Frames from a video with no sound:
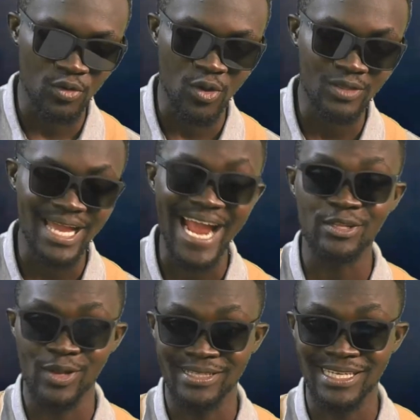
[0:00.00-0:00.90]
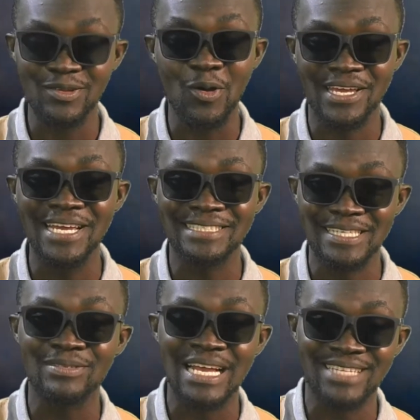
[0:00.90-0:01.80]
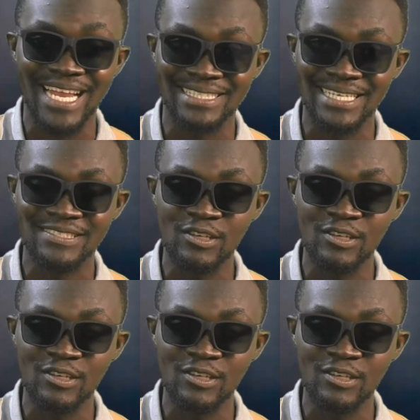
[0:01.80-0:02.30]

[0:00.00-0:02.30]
not idolaters. Okay, sometimes that is it.